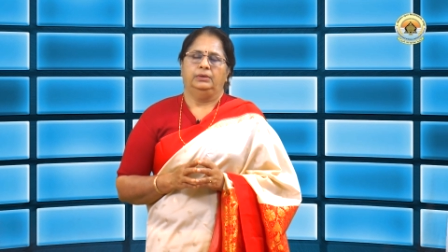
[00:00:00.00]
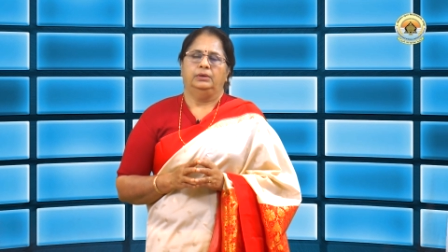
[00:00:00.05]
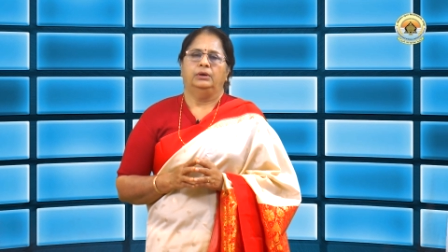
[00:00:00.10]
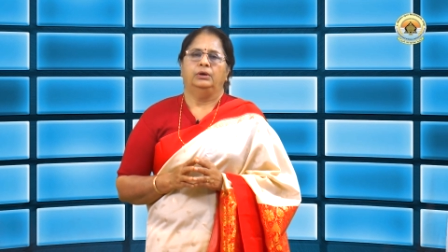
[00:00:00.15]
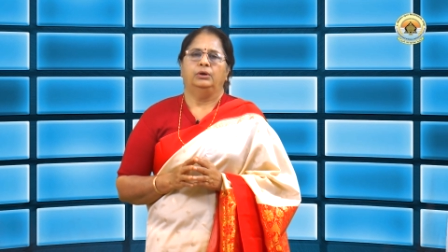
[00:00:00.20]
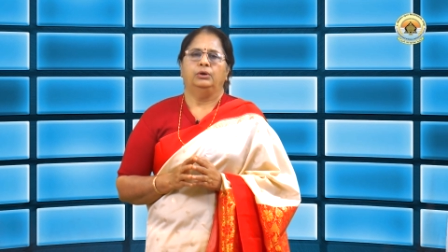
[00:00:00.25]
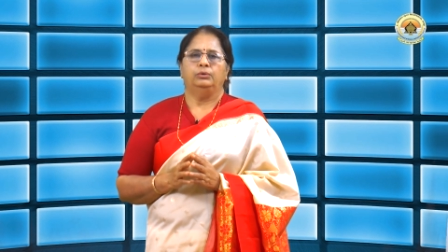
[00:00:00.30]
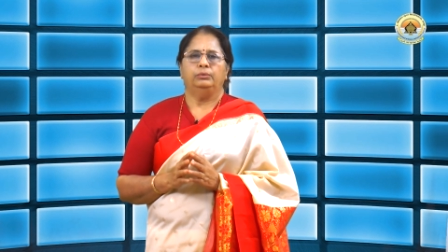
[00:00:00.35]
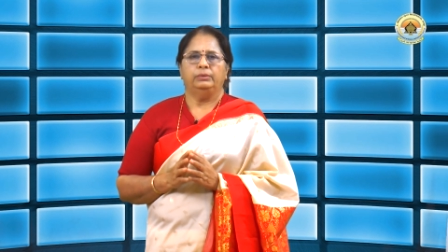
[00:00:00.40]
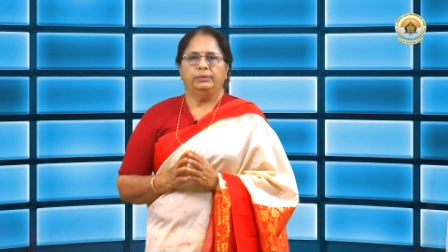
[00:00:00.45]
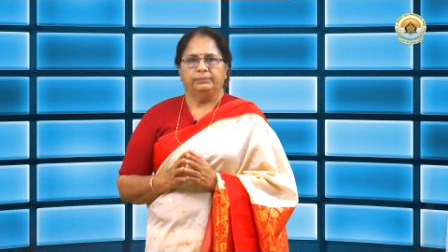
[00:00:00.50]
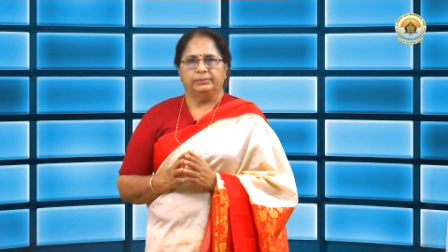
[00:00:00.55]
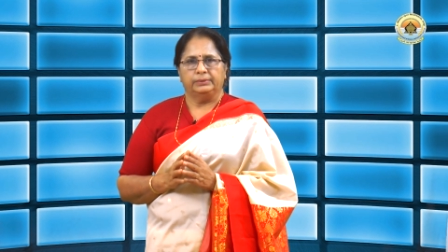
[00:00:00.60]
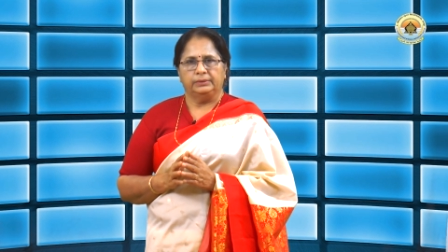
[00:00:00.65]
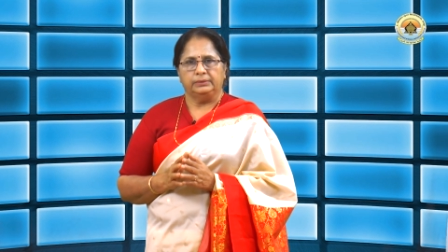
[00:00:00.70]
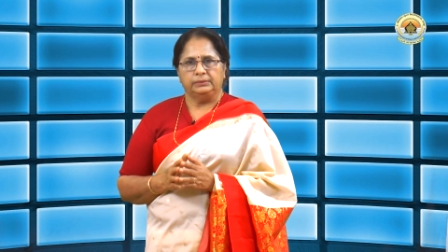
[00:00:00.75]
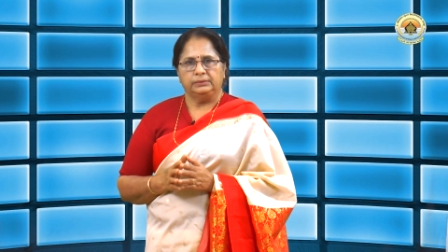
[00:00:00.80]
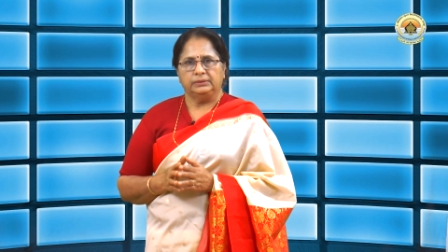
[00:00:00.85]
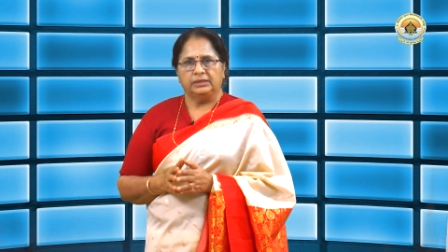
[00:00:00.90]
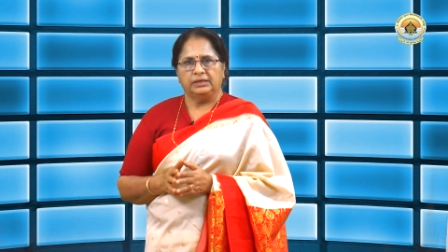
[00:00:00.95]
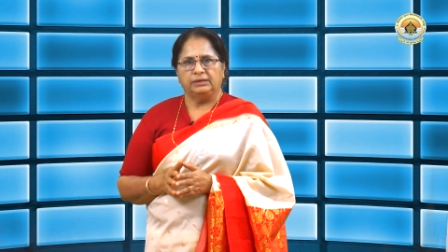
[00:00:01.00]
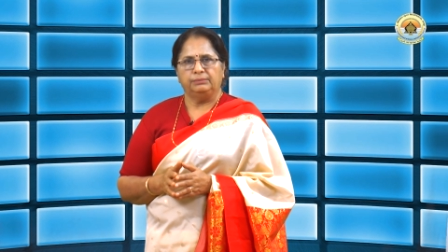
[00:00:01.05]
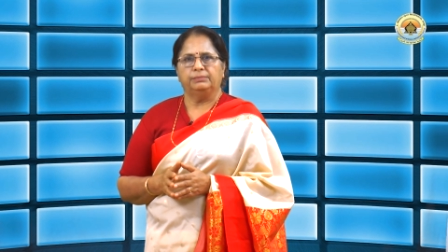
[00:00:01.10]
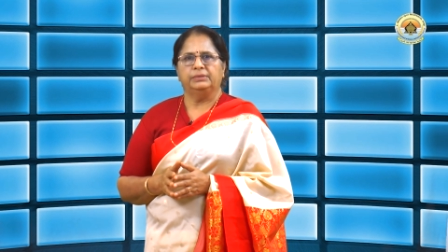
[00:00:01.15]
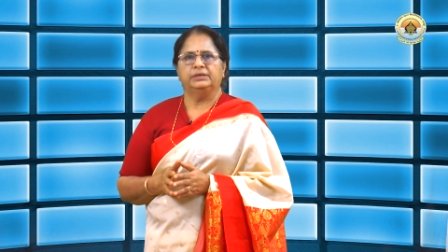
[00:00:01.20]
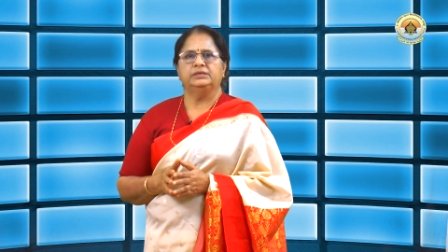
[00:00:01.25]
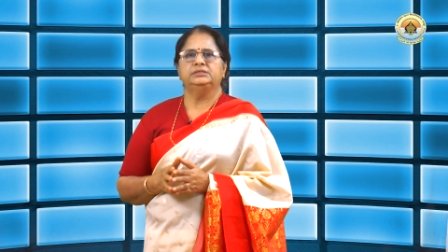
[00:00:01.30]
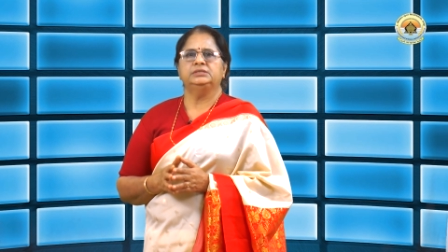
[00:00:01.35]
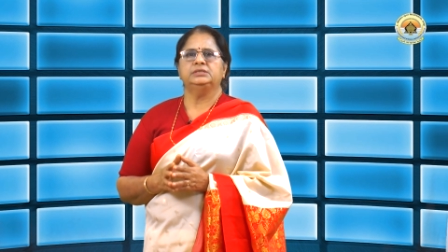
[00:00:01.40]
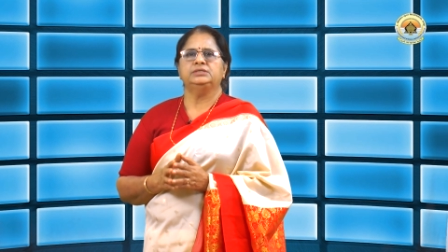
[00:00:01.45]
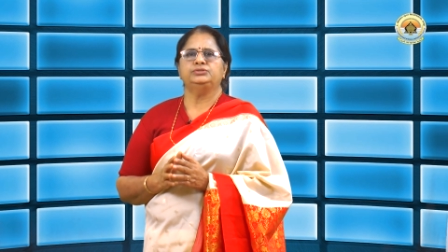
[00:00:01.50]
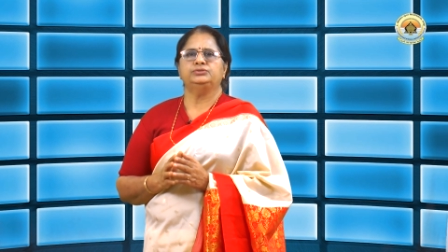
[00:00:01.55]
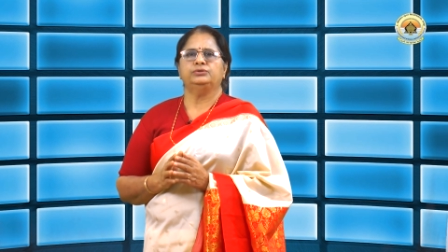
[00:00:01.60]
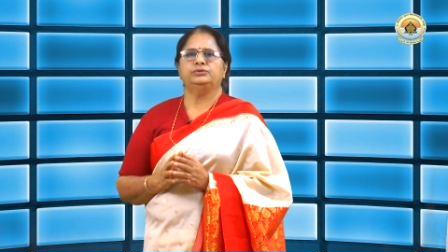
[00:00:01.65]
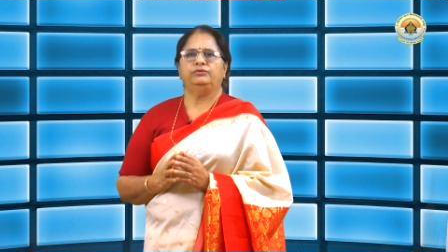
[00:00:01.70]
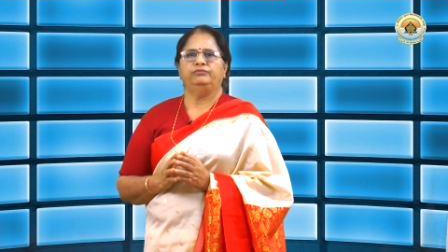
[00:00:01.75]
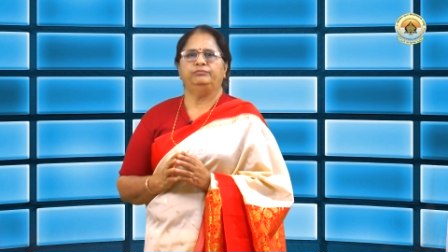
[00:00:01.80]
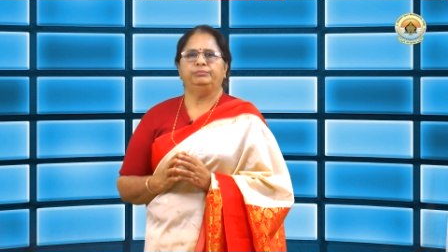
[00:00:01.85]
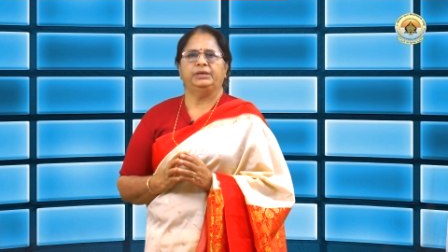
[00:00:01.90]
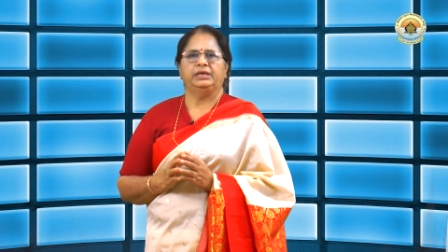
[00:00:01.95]
However, the emergence
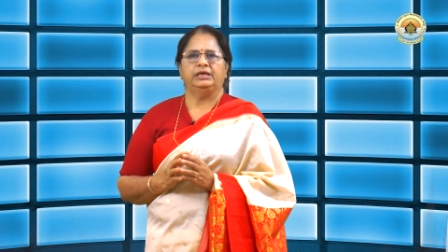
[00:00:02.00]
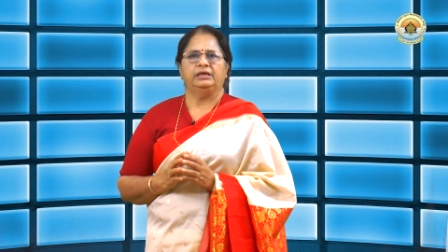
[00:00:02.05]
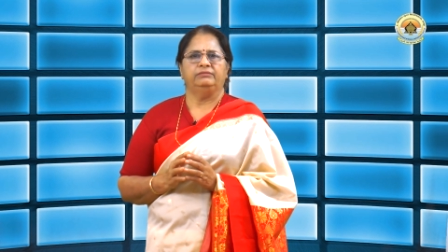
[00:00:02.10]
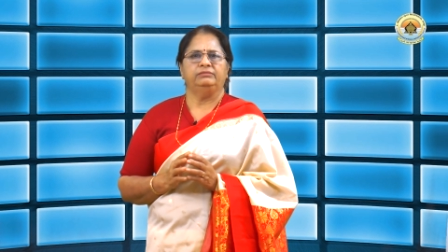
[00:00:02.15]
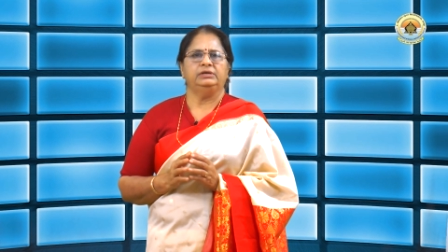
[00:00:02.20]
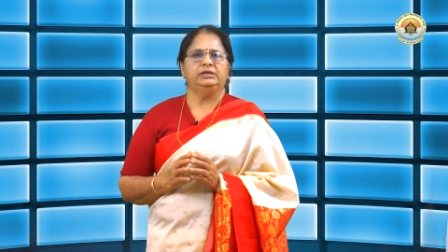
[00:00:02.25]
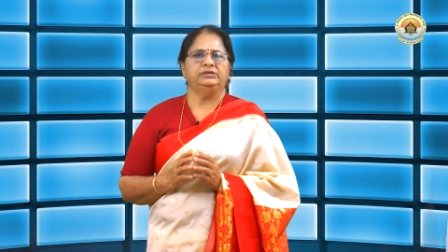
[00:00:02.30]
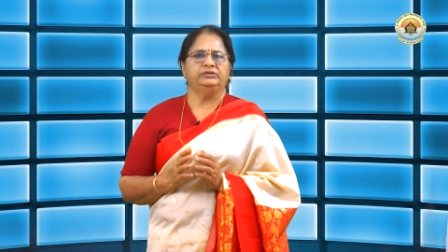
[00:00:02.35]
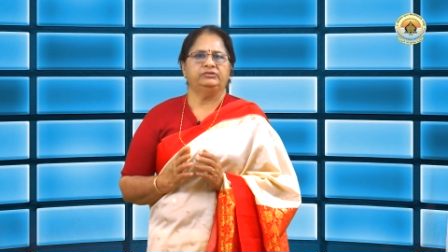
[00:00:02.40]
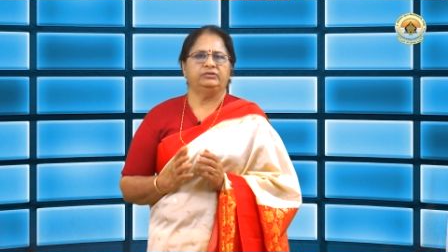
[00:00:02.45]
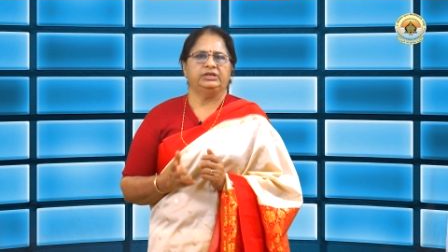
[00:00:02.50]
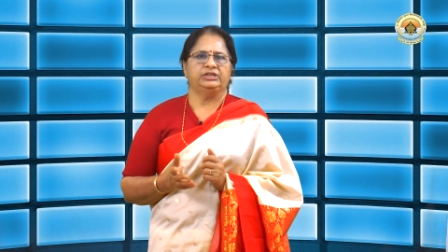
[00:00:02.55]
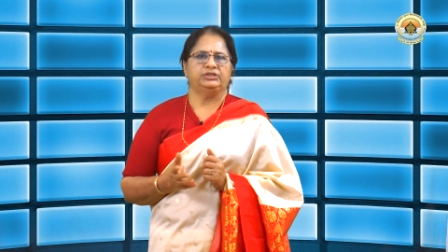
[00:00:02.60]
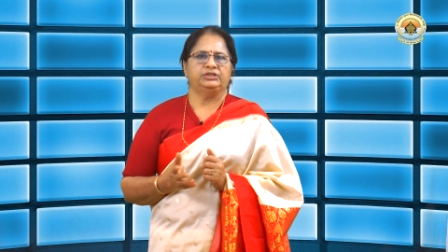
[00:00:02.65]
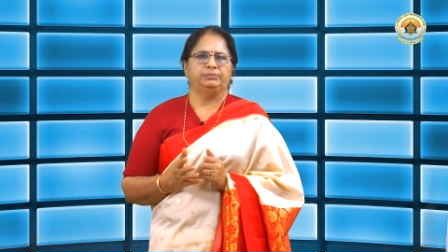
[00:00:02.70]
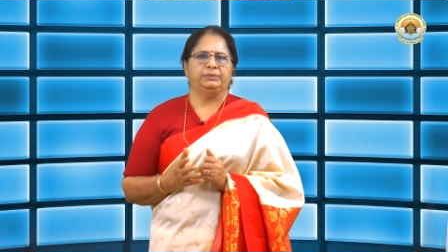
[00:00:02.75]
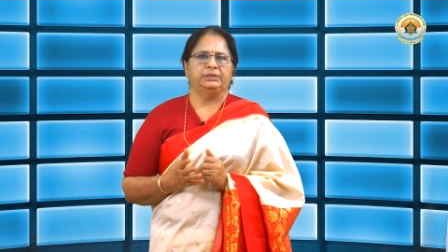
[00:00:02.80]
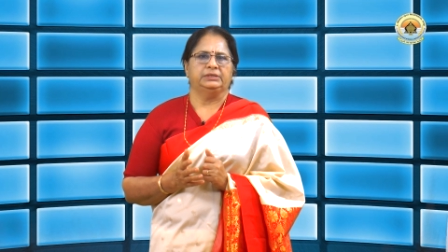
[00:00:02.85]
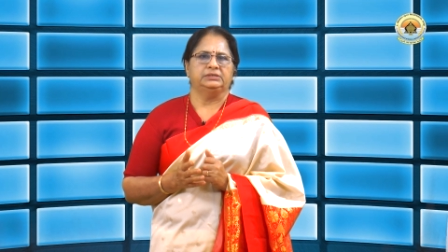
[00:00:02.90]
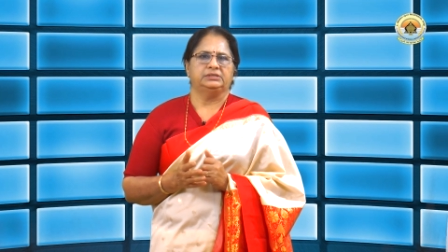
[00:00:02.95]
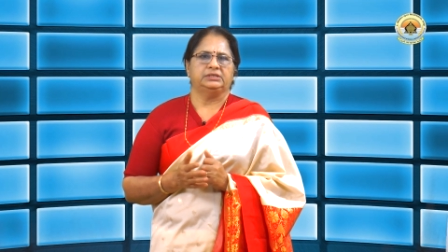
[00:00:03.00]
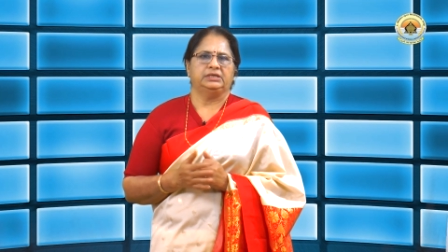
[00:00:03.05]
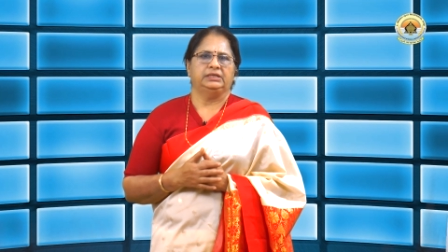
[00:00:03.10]
of behavioral treatment